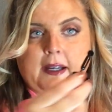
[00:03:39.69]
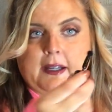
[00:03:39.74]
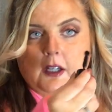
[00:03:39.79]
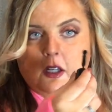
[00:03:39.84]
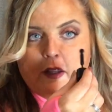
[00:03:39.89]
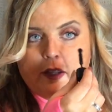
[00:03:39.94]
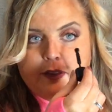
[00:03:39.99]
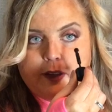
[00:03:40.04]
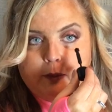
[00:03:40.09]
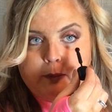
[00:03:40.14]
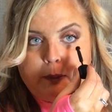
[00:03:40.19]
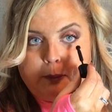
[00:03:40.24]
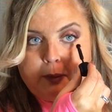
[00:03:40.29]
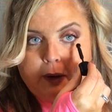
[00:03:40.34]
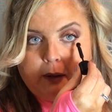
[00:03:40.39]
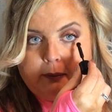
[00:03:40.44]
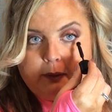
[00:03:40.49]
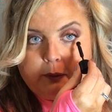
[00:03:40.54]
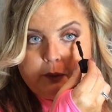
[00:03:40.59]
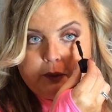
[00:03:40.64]
I know that that'll be
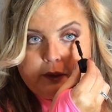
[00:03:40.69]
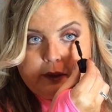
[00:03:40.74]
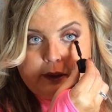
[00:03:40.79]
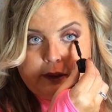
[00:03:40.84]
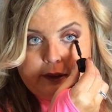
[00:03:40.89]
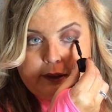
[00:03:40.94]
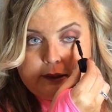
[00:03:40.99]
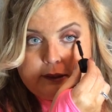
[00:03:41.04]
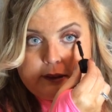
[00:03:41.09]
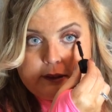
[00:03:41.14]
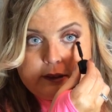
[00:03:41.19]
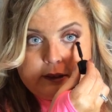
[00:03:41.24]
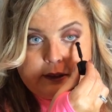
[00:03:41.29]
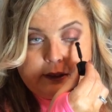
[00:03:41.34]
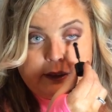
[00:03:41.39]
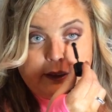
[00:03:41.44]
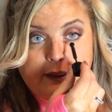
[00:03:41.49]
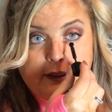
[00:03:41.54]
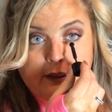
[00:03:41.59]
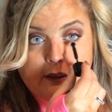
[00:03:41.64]
probably really easy to
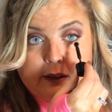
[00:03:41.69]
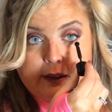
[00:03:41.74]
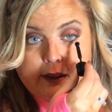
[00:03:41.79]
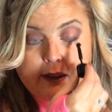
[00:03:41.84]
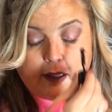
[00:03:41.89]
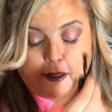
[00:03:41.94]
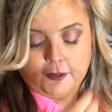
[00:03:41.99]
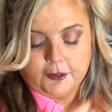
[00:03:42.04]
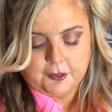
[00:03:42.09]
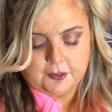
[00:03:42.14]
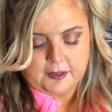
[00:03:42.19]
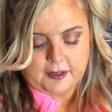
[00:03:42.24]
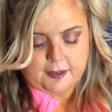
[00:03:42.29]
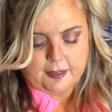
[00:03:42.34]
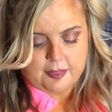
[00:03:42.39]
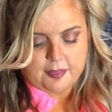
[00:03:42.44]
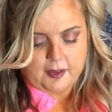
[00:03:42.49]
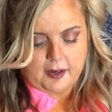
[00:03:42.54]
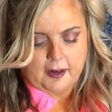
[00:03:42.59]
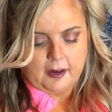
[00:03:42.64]
get like
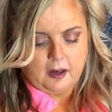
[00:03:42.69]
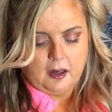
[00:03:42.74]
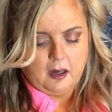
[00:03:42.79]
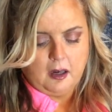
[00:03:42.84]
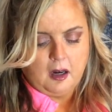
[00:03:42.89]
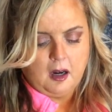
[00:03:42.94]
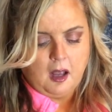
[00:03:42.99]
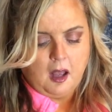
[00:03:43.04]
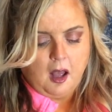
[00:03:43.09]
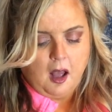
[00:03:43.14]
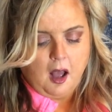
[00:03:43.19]
underneath there.